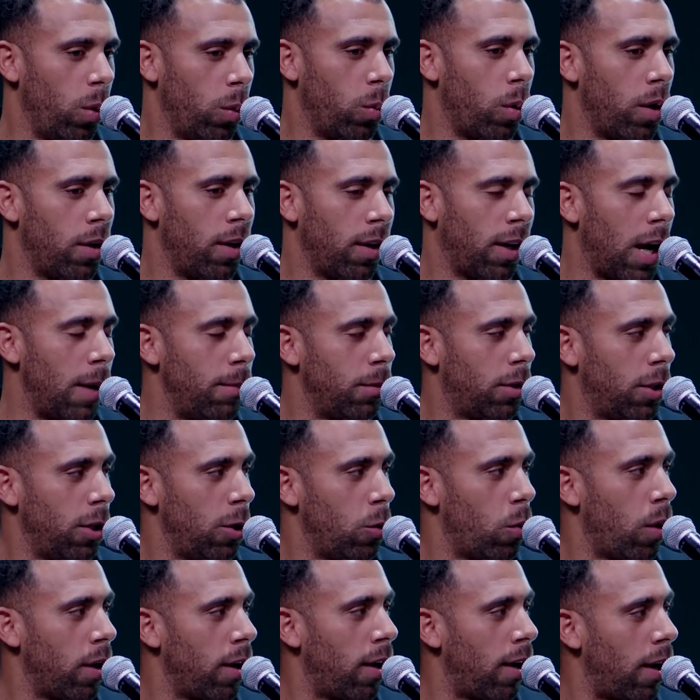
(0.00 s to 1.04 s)
won the game
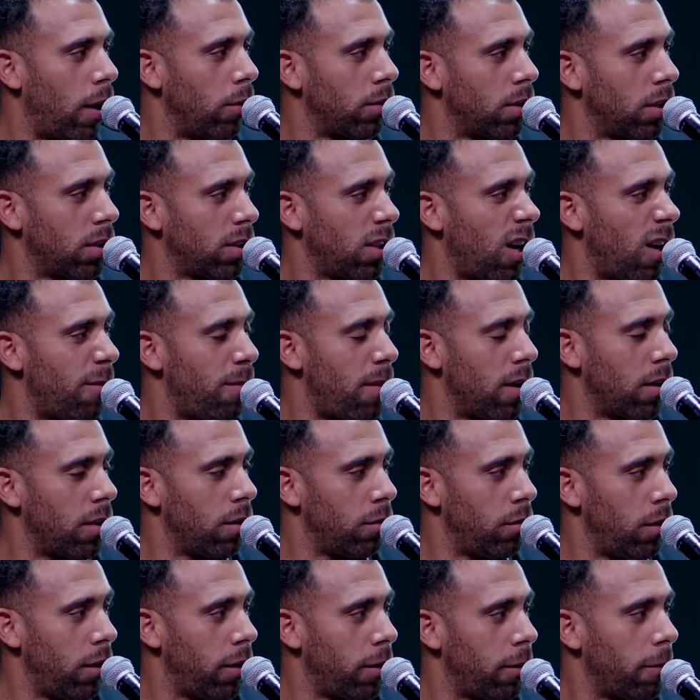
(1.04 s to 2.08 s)
2-1 and that was the start of my
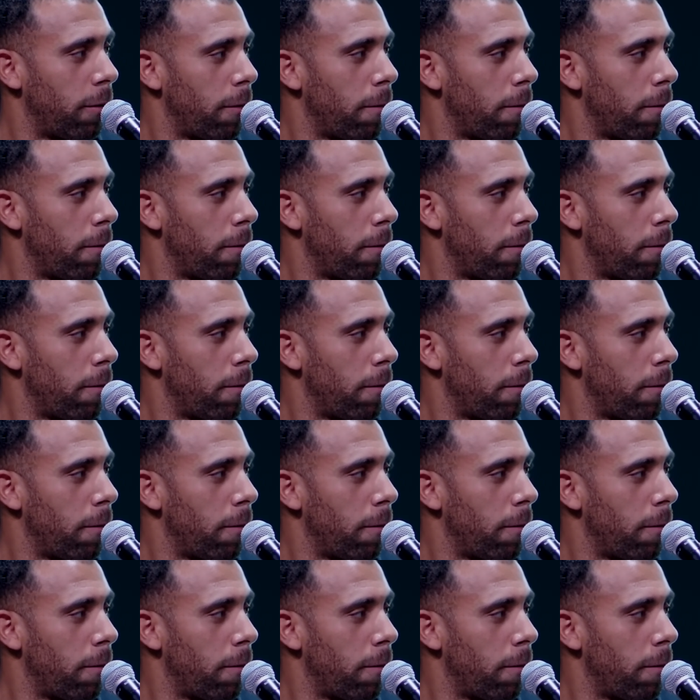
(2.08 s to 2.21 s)
career.